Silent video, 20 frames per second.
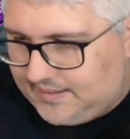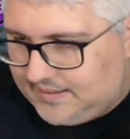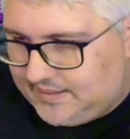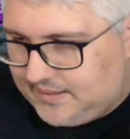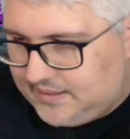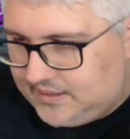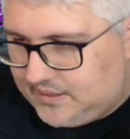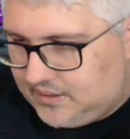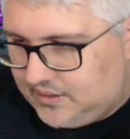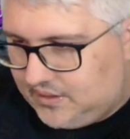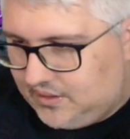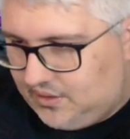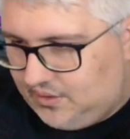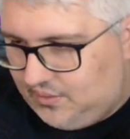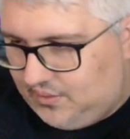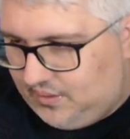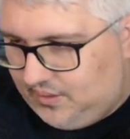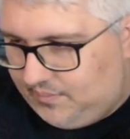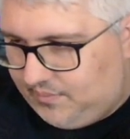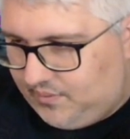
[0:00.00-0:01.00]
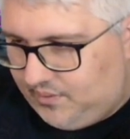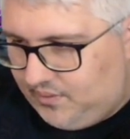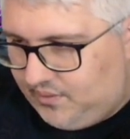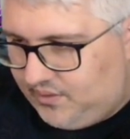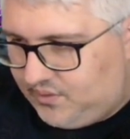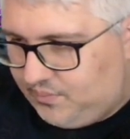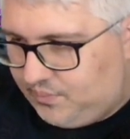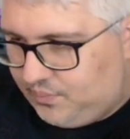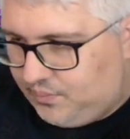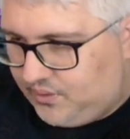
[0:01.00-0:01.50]
So I'm going
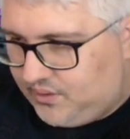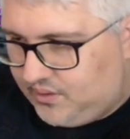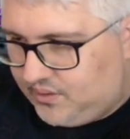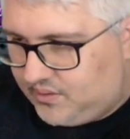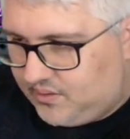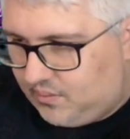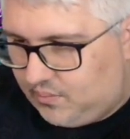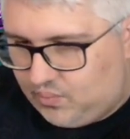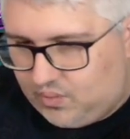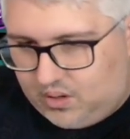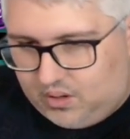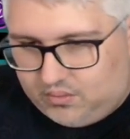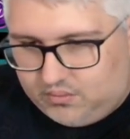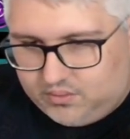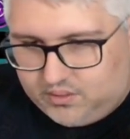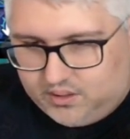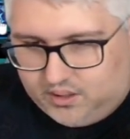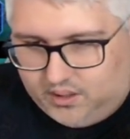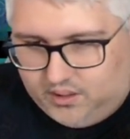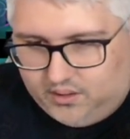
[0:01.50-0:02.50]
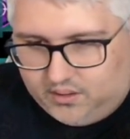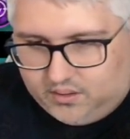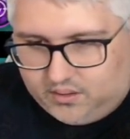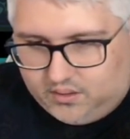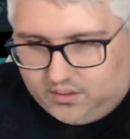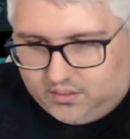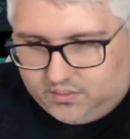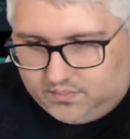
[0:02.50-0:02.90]
to put it around here.